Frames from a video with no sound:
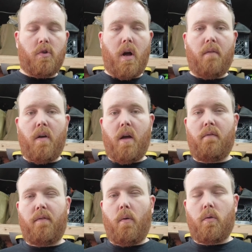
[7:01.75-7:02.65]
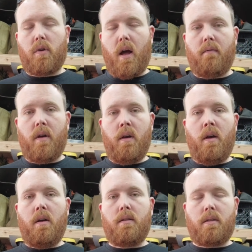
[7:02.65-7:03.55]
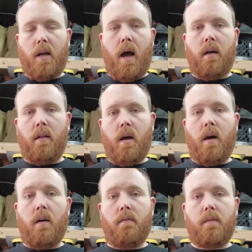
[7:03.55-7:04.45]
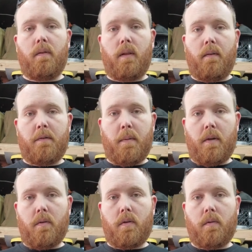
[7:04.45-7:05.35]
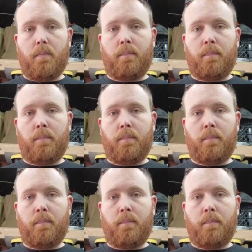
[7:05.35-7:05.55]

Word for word: drive and four-wheel drive style of lift spindles.